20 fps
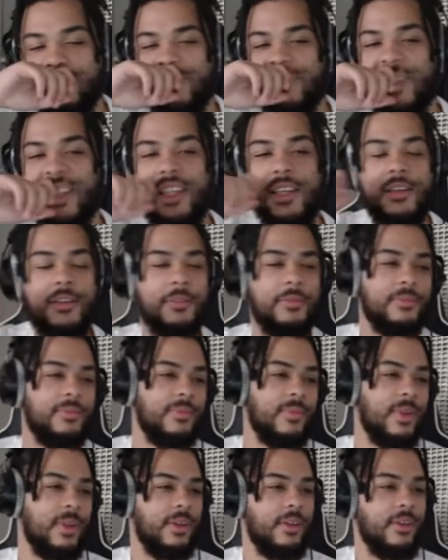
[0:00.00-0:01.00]

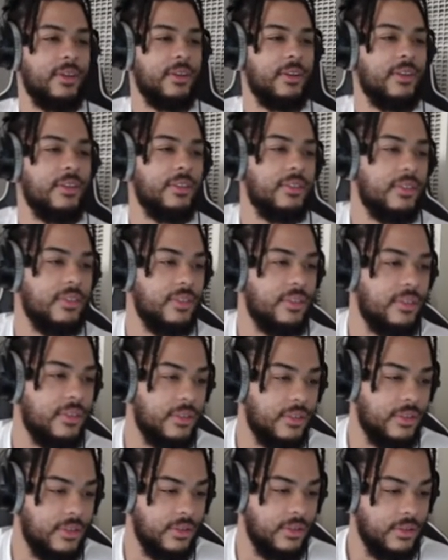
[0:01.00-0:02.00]

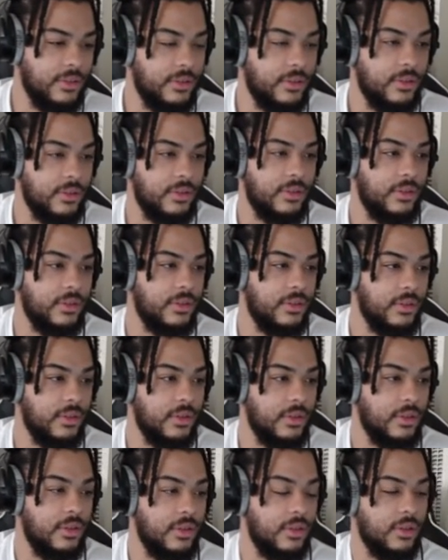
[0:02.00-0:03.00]

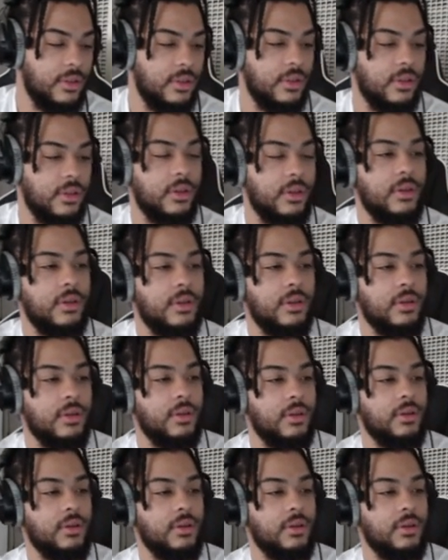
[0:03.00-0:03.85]
The person shown says nothing.